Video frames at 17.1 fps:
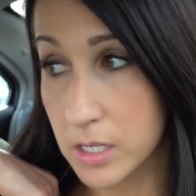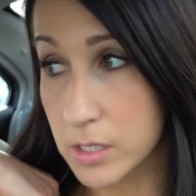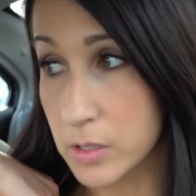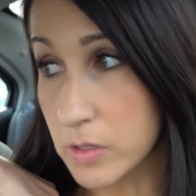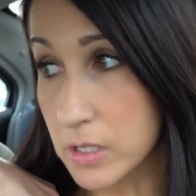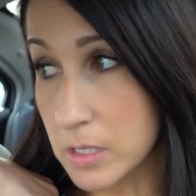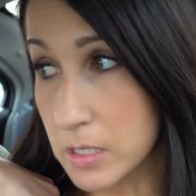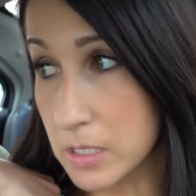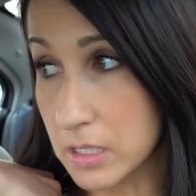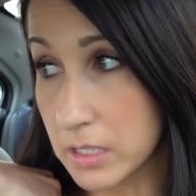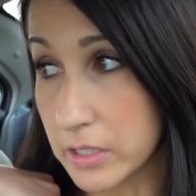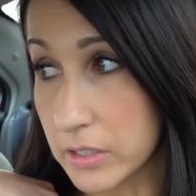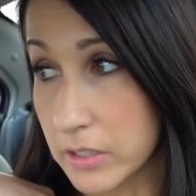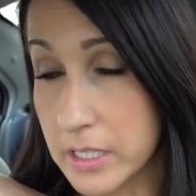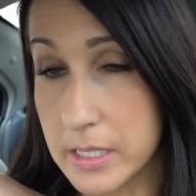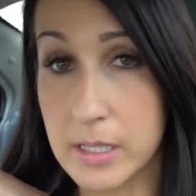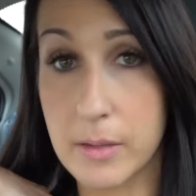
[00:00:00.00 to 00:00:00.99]
So this is
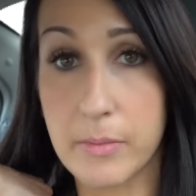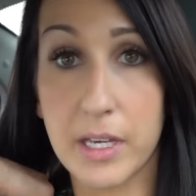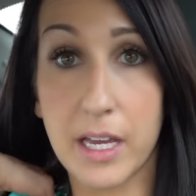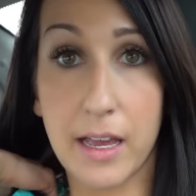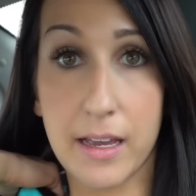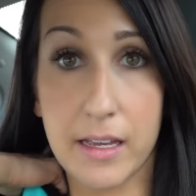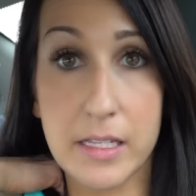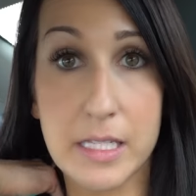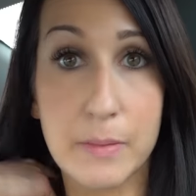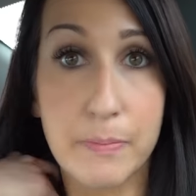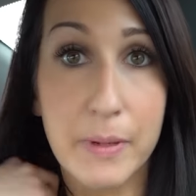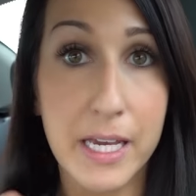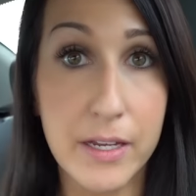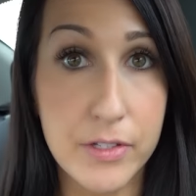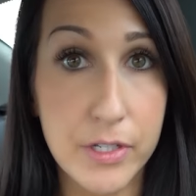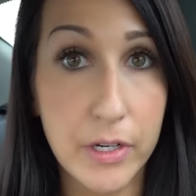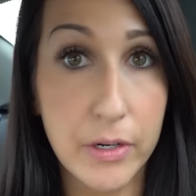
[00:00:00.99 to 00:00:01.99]
clearly something I can
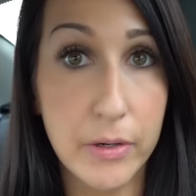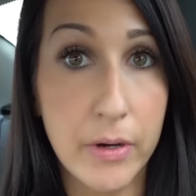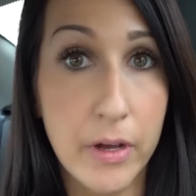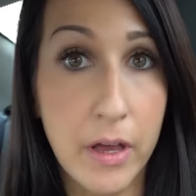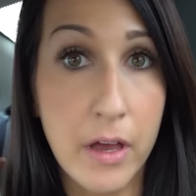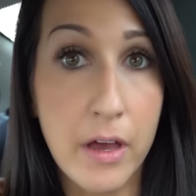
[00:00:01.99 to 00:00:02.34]
speak to,